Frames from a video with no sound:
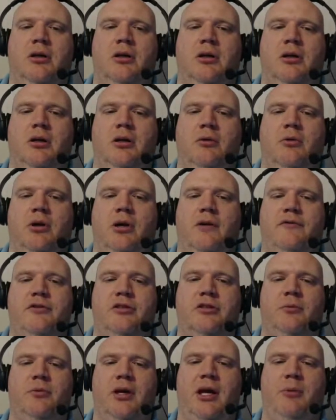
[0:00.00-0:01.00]
Well,
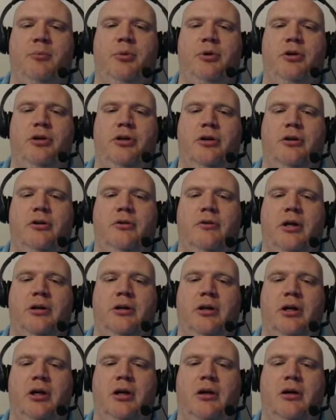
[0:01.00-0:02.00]
obviously we can't put dirt right
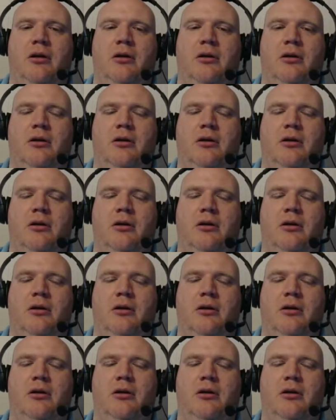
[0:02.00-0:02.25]
there.